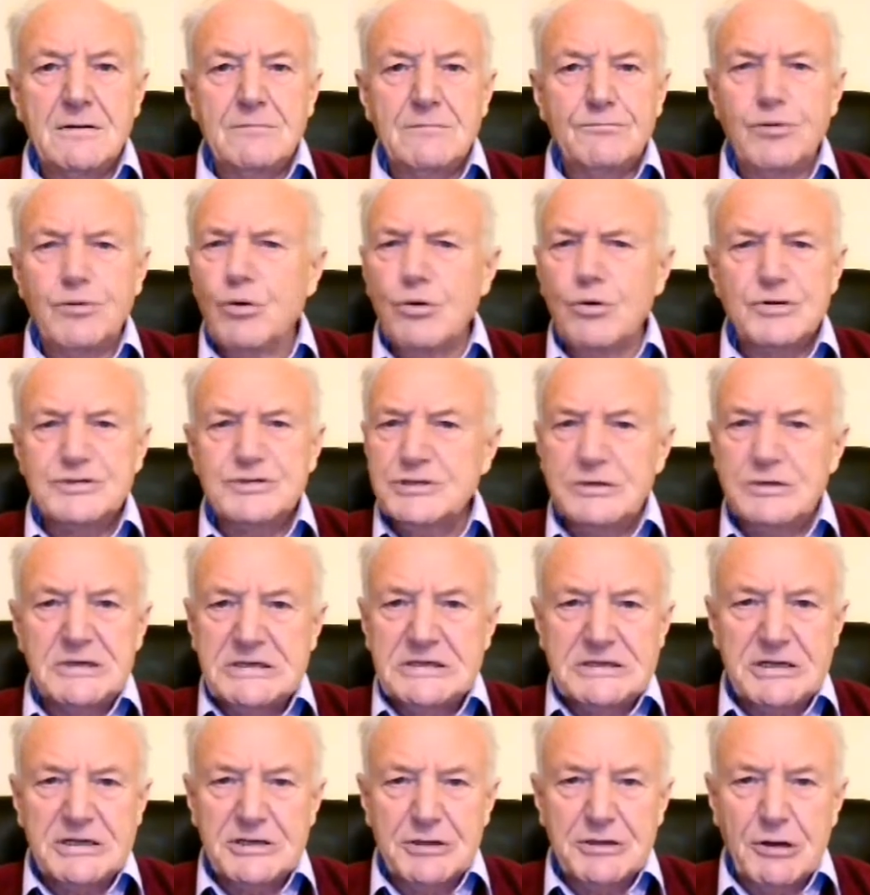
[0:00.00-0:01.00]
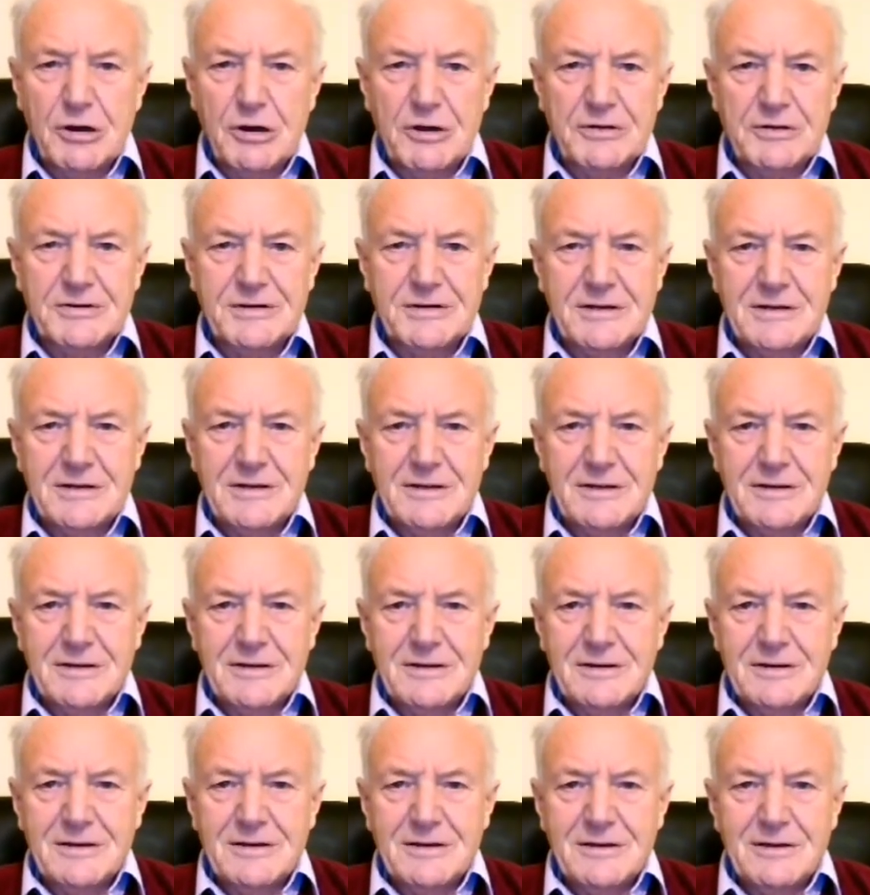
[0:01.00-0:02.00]
Paul certainly did not
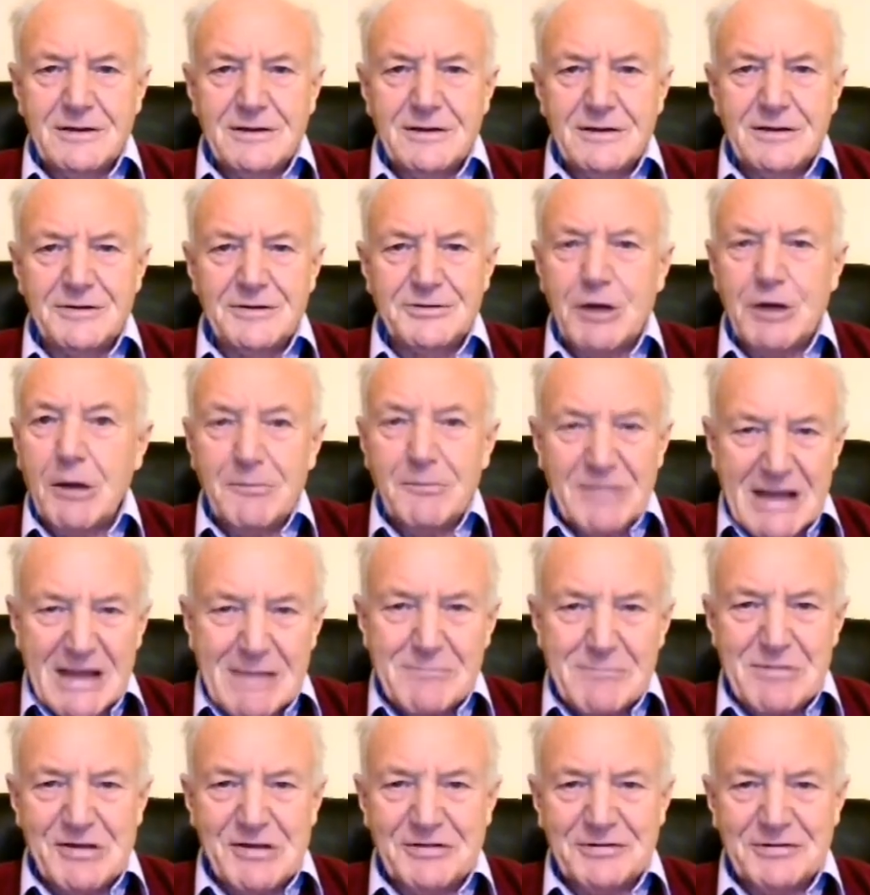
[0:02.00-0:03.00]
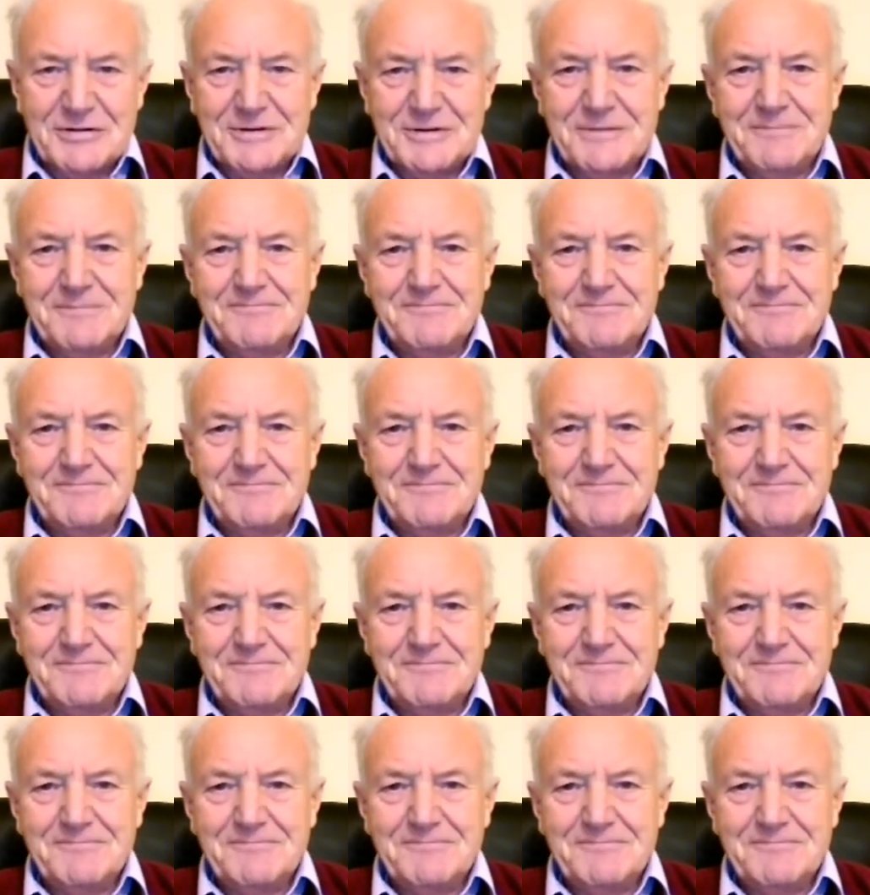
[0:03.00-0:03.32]
adopt that method.